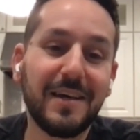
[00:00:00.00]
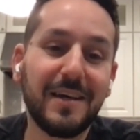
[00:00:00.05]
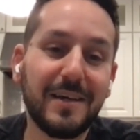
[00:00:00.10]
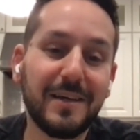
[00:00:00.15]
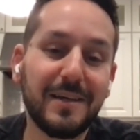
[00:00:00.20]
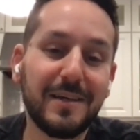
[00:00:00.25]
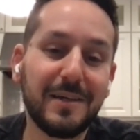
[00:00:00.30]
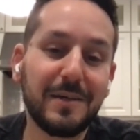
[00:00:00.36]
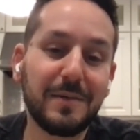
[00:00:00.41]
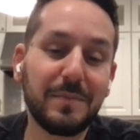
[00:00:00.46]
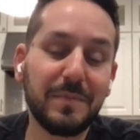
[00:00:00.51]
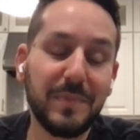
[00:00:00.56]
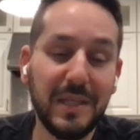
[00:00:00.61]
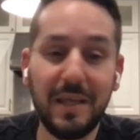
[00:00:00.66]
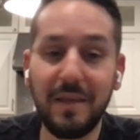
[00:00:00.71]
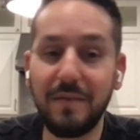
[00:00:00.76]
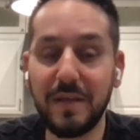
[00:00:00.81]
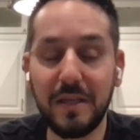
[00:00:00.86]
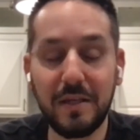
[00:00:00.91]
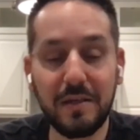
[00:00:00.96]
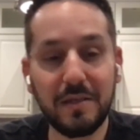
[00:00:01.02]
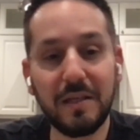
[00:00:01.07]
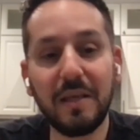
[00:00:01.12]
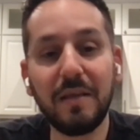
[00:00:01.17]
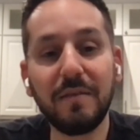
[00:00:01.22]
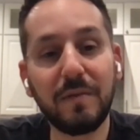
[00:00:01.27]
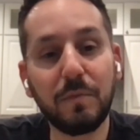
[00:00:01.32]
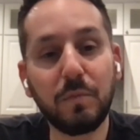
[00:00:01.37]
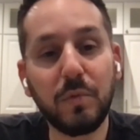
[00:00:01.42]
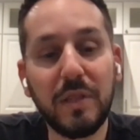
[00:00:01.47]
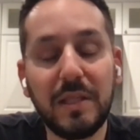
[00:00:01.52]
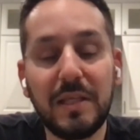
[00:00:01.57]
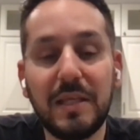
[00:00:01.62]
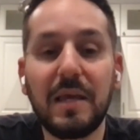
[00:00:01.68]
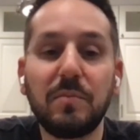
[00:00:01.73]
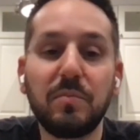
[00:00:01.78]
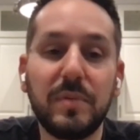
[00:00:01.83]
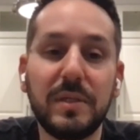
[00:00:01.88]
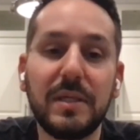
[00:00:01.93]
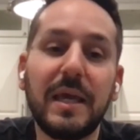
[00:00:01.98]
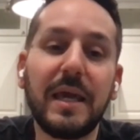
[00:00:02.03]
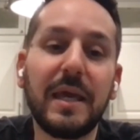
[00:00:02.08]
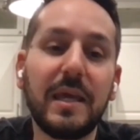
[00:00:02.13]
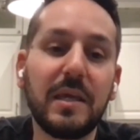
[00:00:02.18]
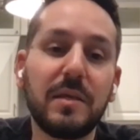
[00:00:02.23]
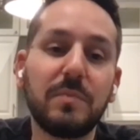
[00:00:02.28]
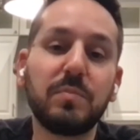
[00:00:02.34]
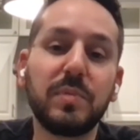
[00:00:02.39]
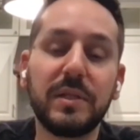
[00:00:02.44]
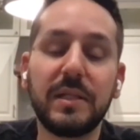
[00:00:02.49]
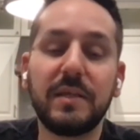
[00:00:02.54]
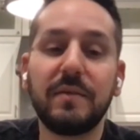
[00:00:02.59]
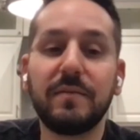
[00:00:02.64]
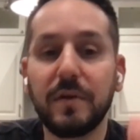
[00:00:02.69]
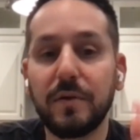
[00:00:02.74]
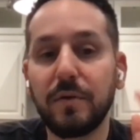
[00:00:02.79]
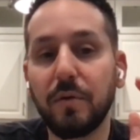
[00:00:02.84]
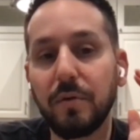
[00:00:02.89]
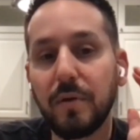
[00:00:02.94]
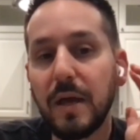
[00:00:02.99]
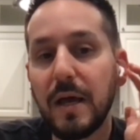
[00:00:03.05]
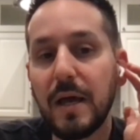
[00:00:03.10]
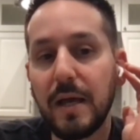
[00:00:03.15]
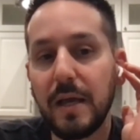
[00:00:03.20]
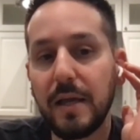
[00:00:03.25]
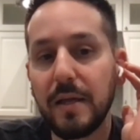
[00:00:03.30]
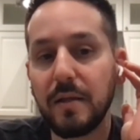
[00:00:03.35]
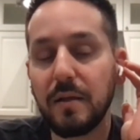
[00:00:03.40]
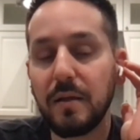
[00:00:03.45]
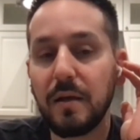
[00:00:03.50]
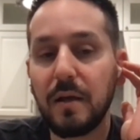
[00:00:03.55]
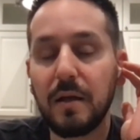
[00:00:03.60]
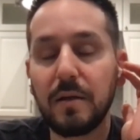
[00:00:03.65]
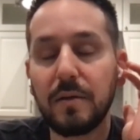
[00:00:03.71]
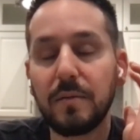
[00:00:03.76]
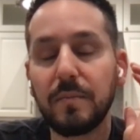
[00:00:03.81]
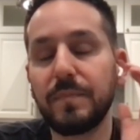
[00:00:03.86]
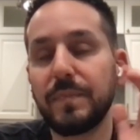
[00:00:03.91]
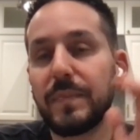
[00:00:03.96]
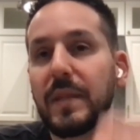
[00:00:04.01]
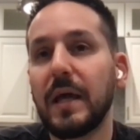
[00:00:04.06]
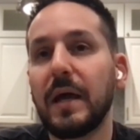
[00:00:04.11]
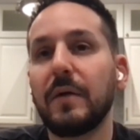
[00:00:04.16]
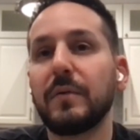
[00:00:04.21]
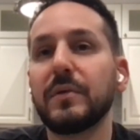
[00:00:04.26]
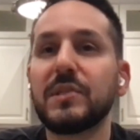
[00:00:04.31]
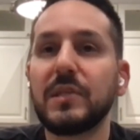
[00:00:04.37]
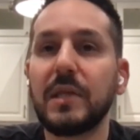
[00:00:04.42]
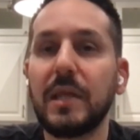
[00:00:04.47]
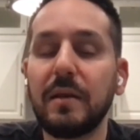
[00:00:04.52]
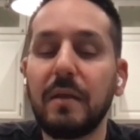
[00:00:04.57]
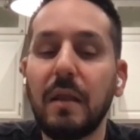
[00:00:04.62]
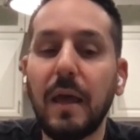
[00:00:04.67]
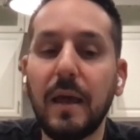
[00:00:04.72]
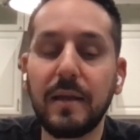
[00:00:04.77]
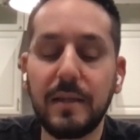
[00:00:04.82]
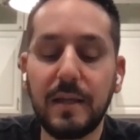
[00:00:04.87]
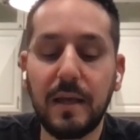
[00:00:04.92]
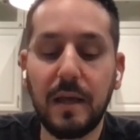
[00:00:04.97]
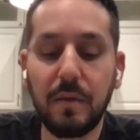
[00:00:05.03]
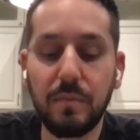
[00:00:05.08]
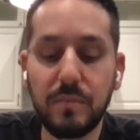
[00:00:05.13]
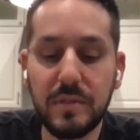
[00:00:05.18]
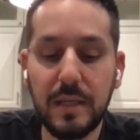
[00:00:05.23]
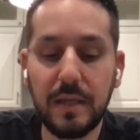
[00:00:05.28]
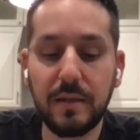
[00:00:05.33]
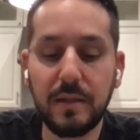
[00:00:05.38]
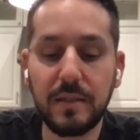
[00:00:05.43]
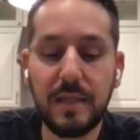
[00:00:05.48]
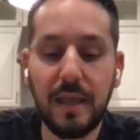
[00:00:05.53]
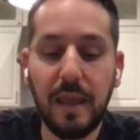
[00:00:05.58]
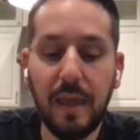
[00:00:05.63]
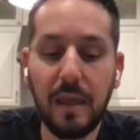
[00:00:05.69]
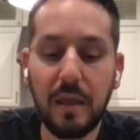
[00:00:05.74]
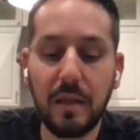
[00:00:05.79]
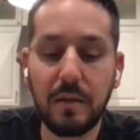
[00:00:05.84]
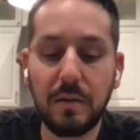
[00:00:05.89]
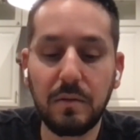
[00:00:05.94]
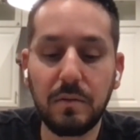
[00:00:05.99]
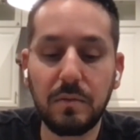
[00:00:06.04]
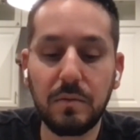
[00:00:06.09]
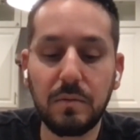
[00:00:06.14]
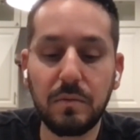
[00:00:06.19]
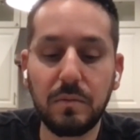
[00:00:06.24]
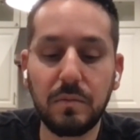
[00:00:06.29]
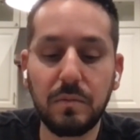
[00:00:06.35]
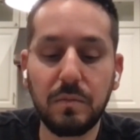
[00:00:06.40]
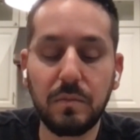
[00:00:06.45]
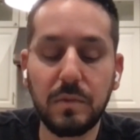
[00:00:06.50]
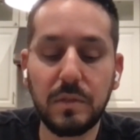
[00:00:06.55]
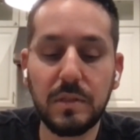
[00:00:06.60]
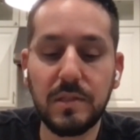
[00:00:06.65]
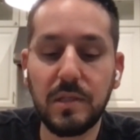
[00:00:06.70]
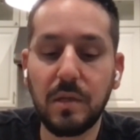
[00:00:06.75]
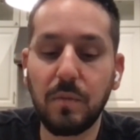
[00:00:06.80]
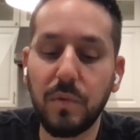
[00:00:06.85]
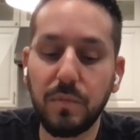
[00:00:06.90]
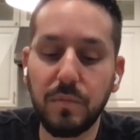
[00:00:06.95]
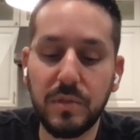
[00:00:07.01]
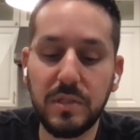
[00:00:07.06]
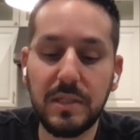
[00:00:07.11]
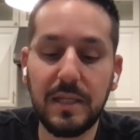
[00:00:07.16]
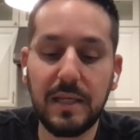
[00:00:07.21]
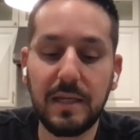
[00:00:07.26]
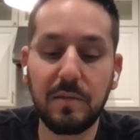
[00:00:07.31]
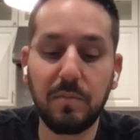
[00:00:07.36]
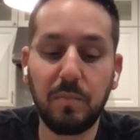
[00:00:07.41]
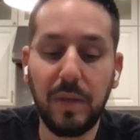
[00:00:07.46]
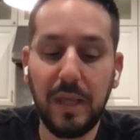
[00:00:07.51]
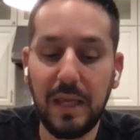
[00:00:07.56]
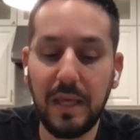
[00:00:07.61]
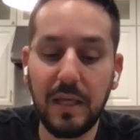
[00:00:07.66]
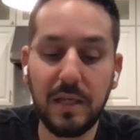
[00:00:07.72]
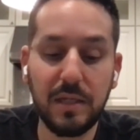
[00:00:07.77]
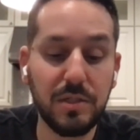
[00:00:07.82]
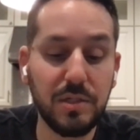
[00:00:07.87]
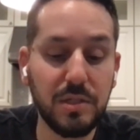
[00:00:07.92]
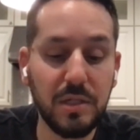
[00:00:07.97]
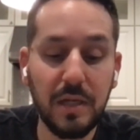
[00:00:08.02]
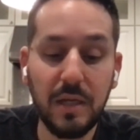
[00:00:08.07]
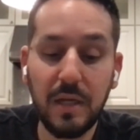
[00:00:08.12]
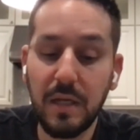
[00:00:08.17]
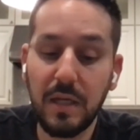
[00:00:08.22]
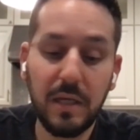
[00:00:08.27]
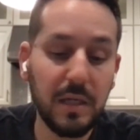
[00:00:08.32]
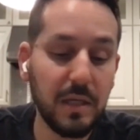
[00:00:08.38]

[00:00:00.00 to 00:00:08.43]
um, even even with the nba believe it or not um, i would say nine times out of ten when someone was getting paged